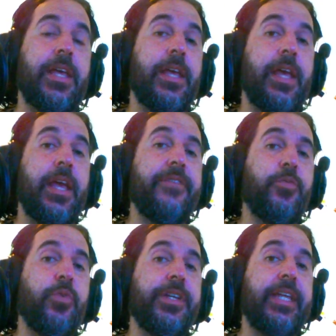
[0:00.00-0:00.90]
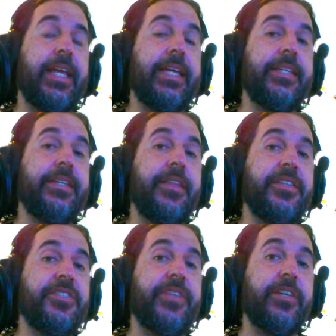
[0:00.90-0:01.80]
Hey everyone, in
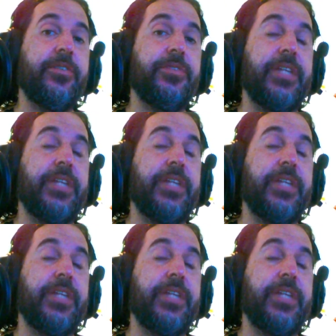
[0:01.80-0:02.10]
this video,